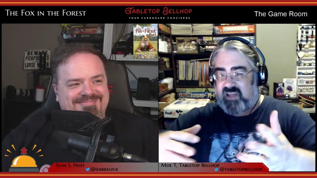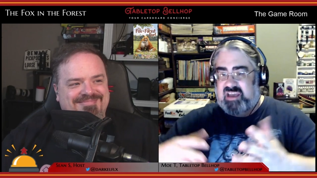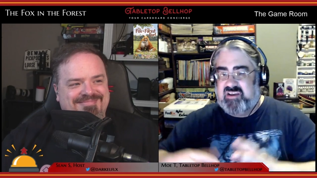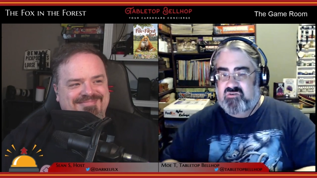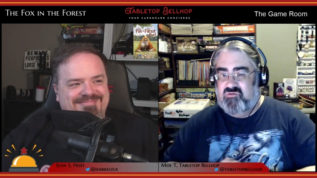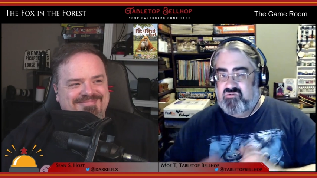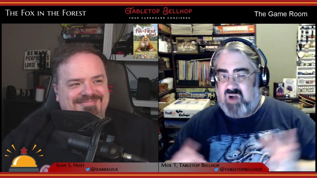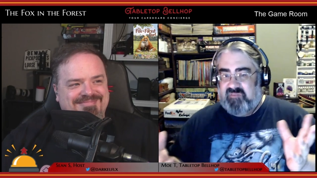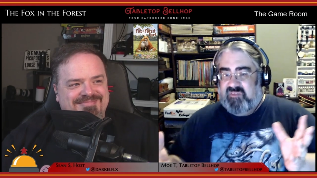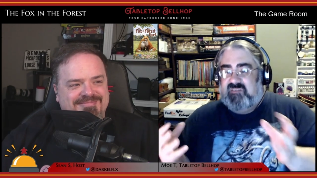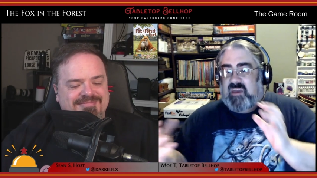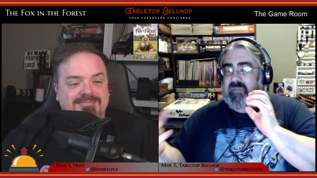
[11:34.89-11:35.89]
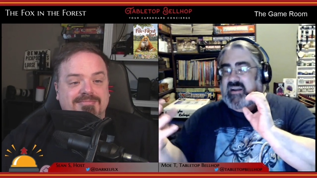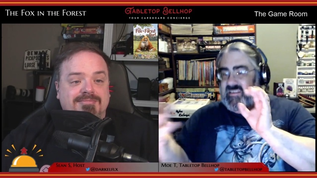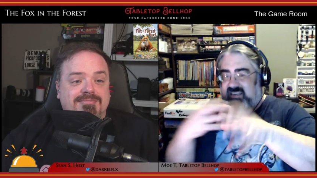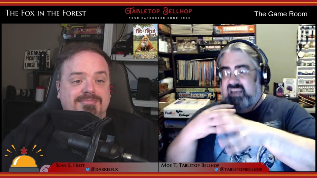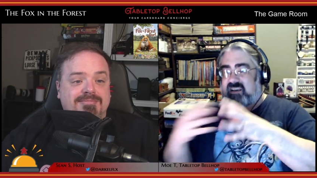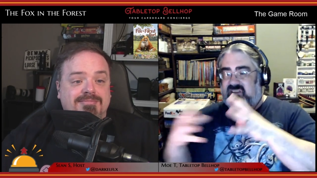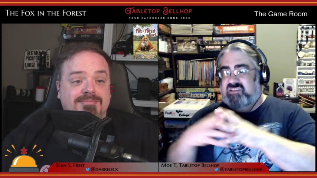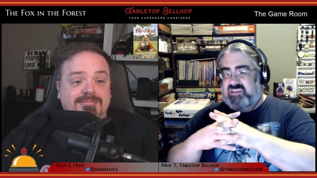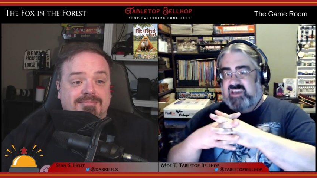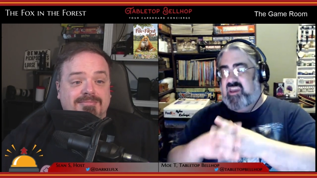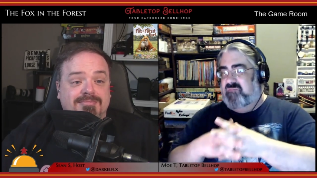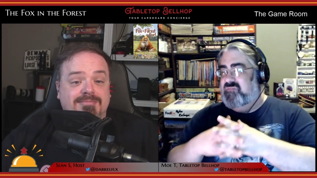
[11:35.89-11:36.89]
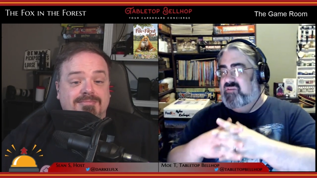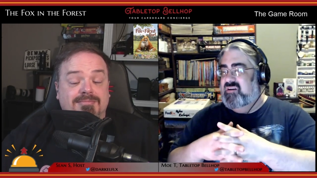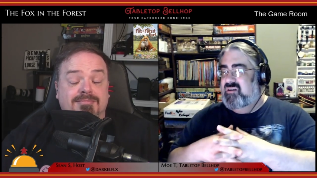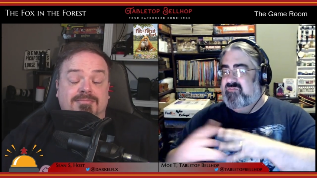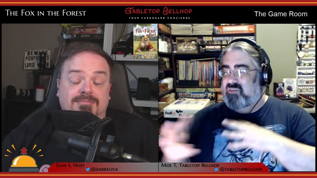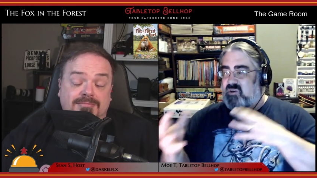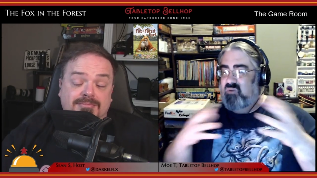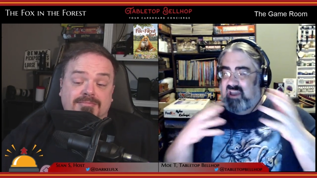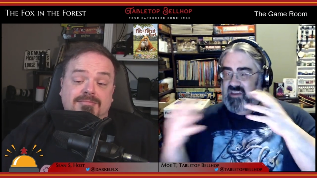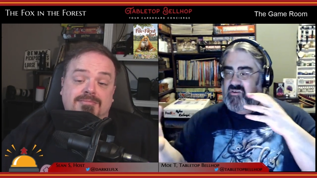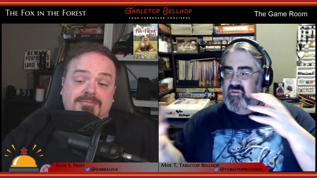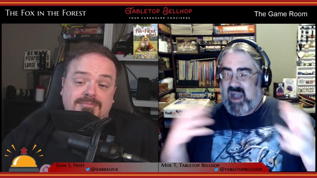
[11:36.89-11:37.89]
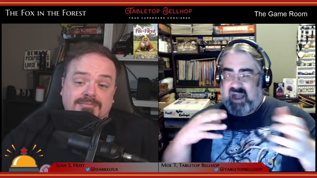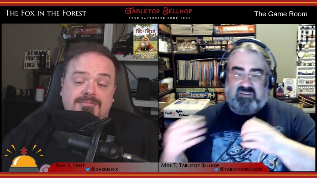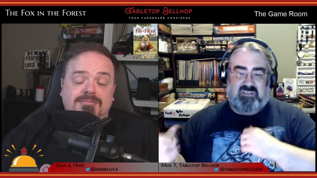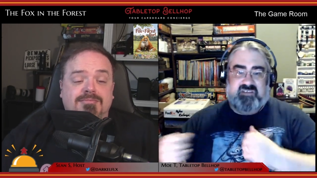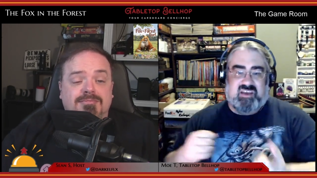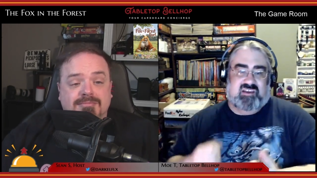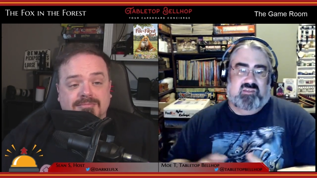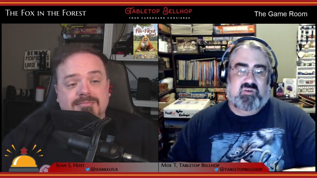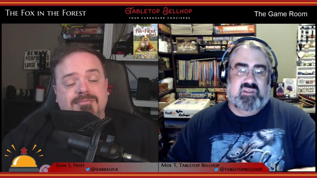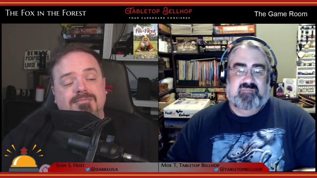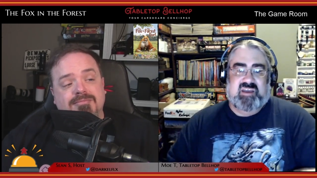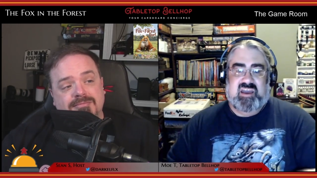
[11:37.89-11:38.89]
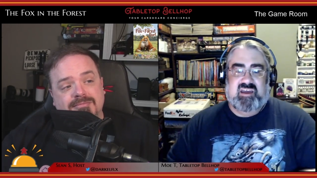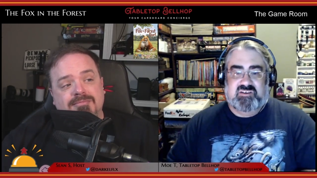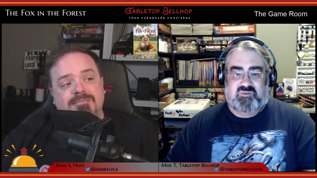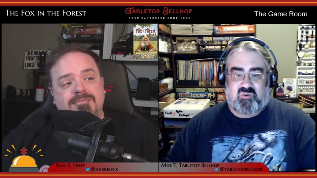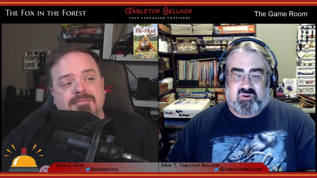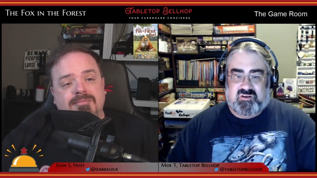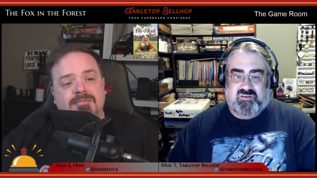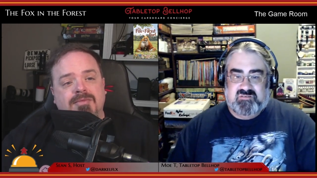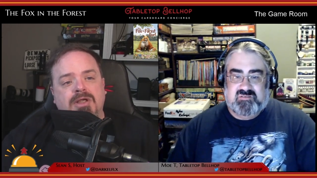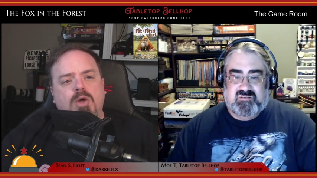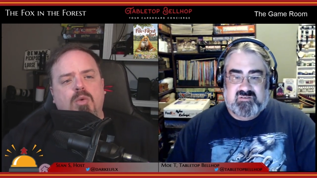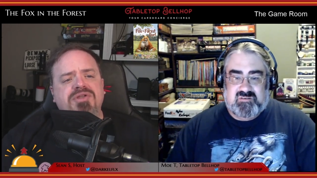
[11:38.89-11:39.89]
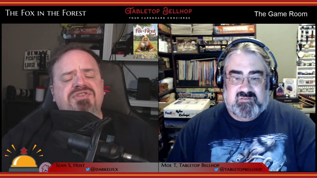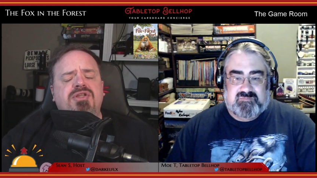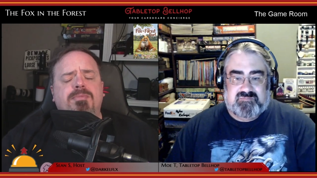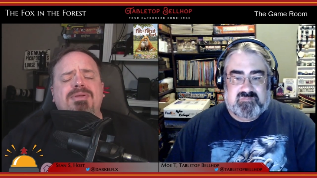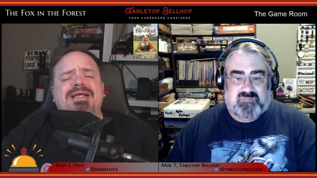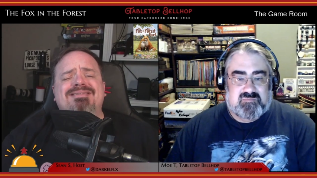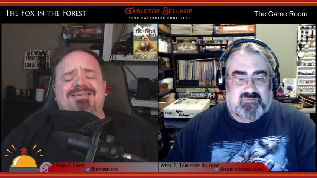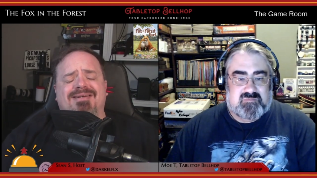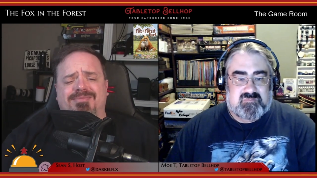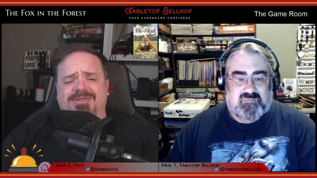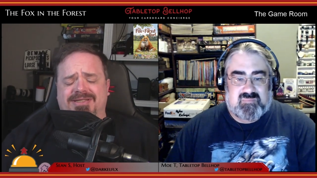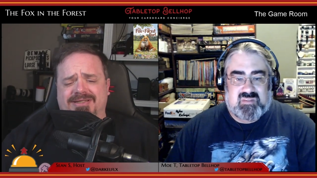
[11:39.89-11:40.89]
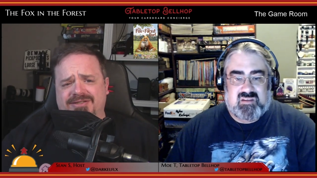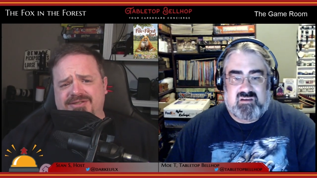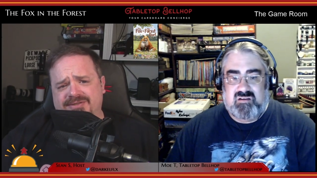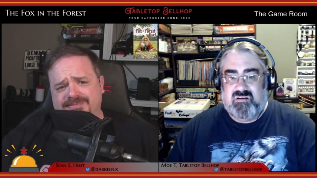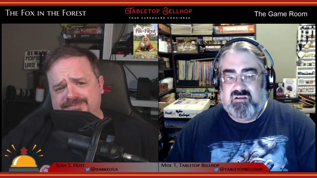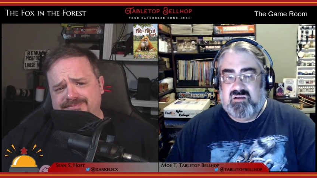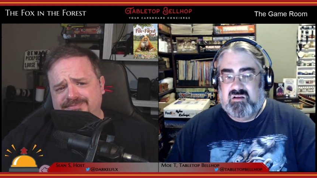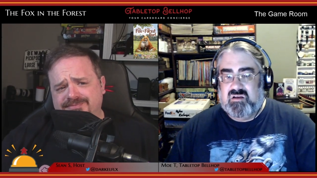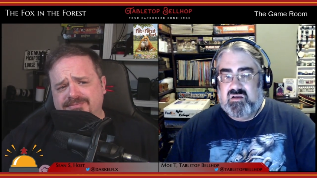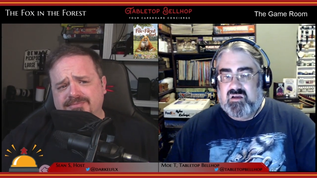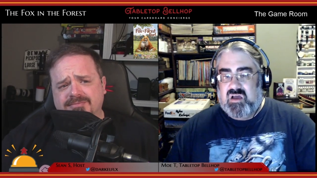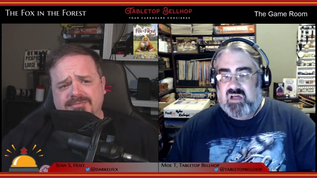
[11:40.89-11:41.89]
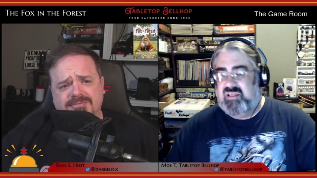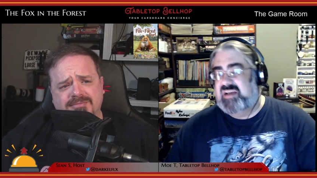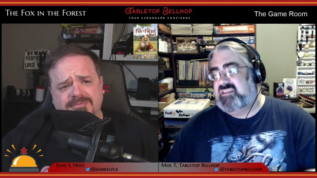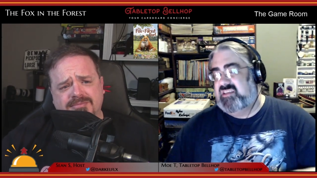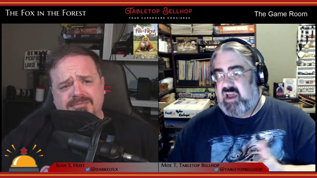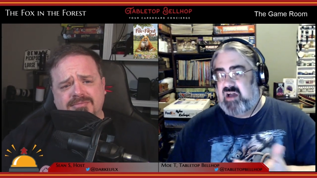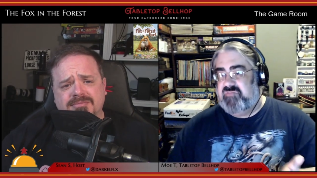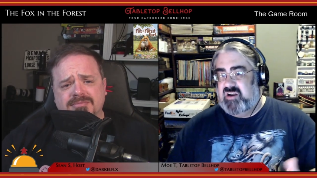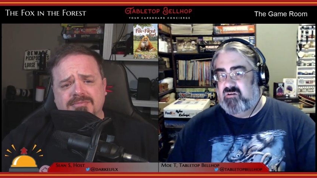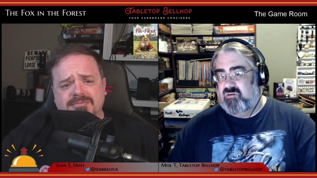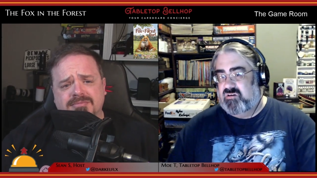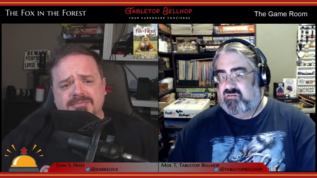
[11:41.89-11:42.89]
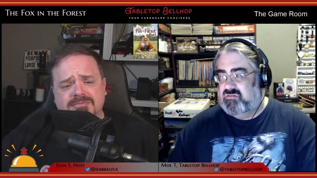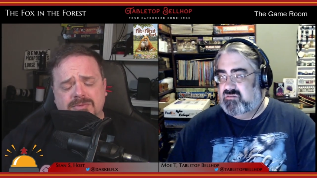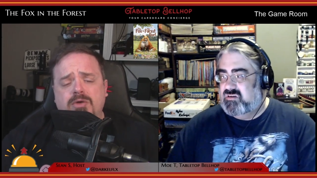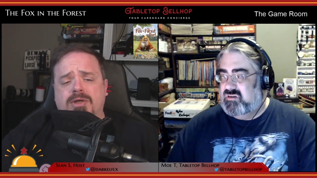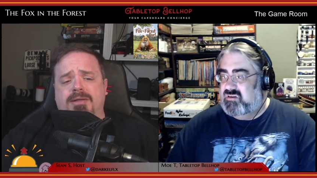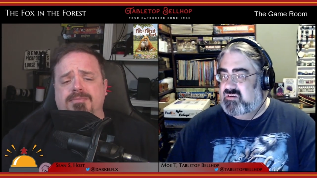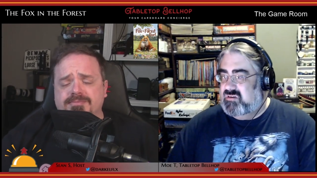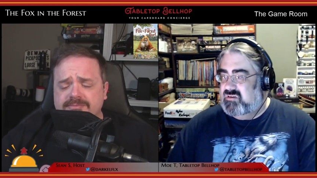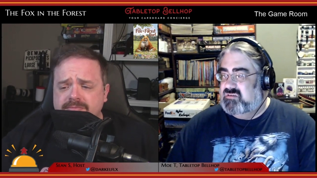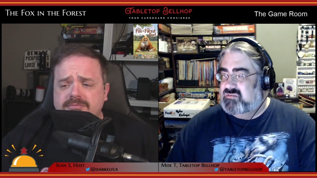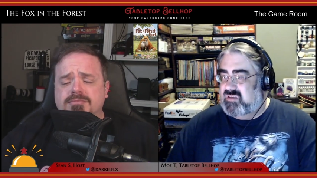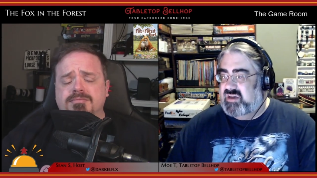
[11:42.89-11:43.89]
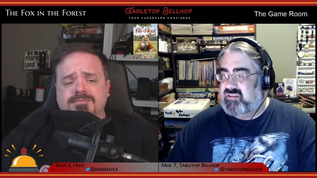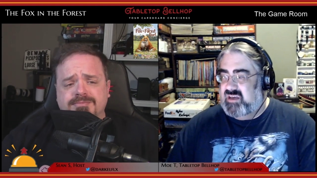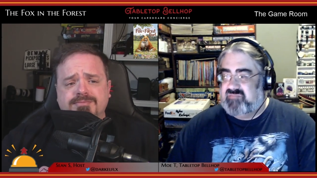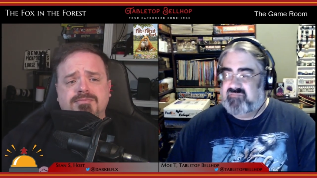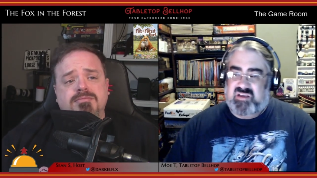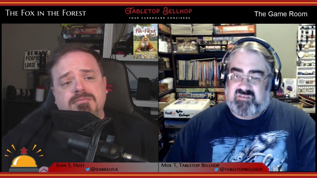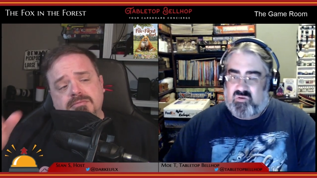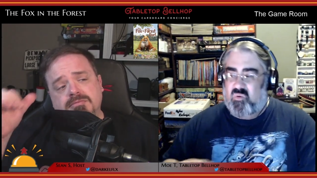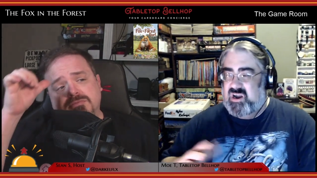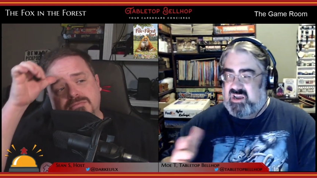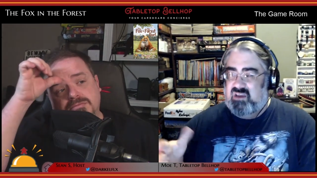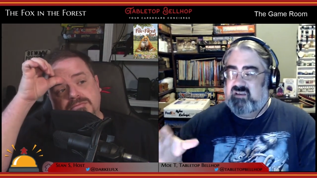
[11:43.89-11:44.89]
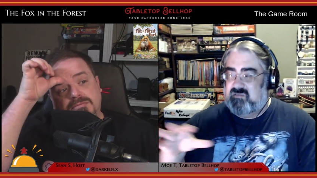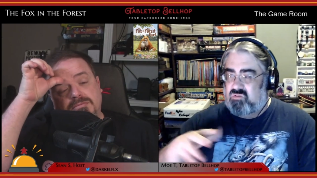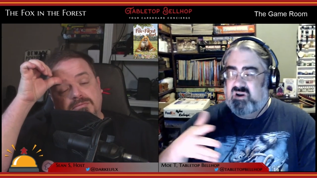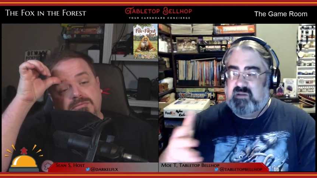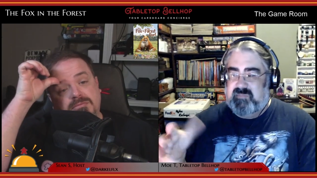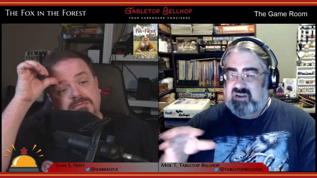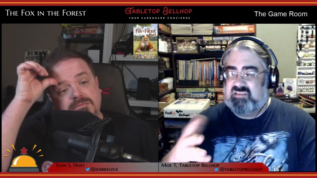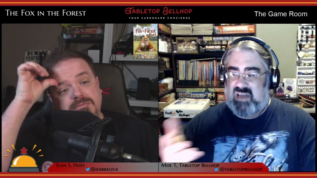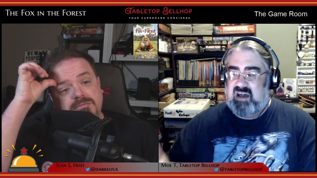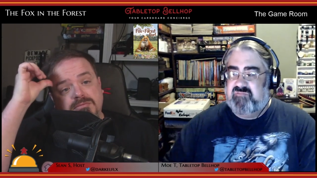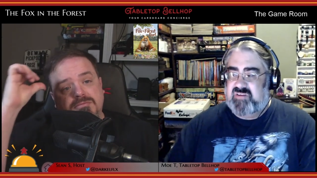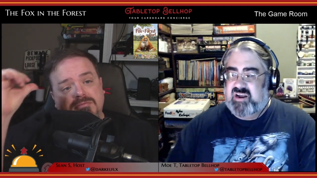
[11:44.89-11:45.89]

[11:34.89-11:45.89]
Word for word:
Speaker 1: flank who. I think they might dig this game for the way you have to think of the way the mechanics work.
Speaker 2: What's the playtime on this?
Speaker 1: Less than half an hour. Okay. Like like like 20 20 minutes to half